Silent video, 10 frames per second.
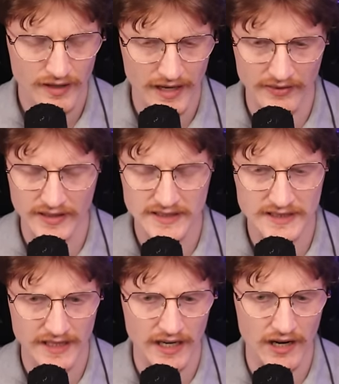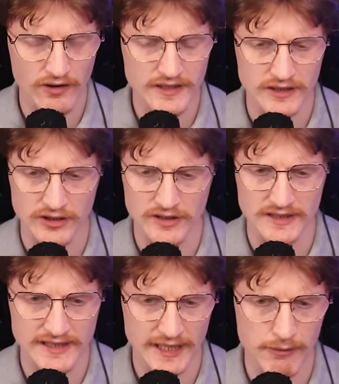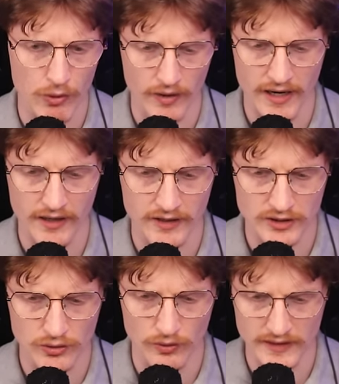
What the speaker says: And this singularity doesn't seem organic at all.